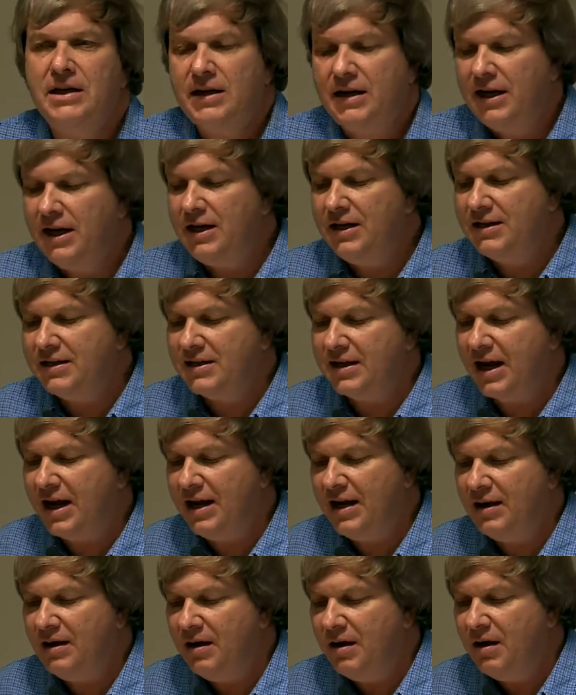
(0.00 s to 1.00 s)
he'd
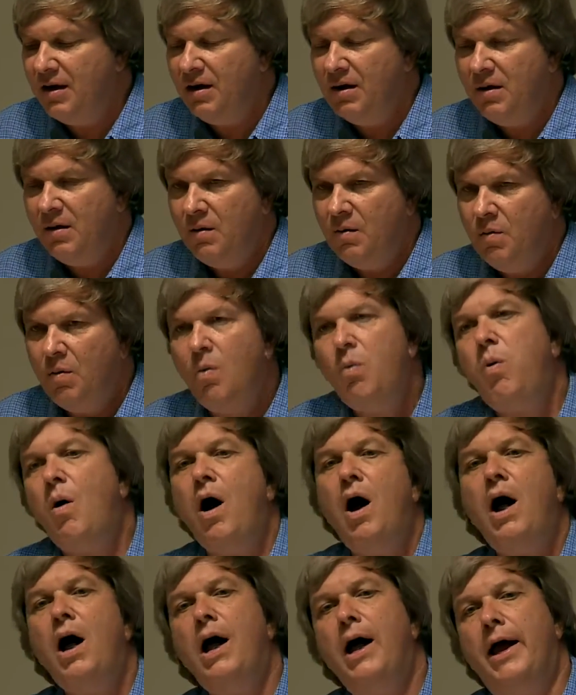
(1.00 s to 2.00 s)
say, "Well,
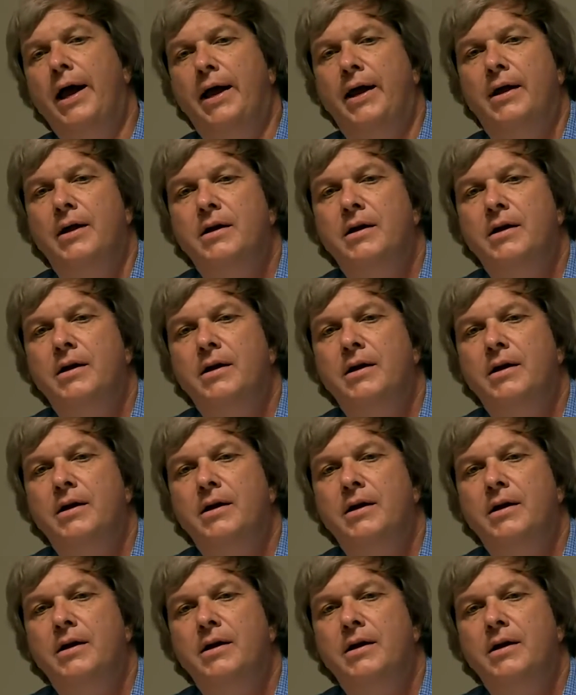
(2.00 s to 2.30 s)
why?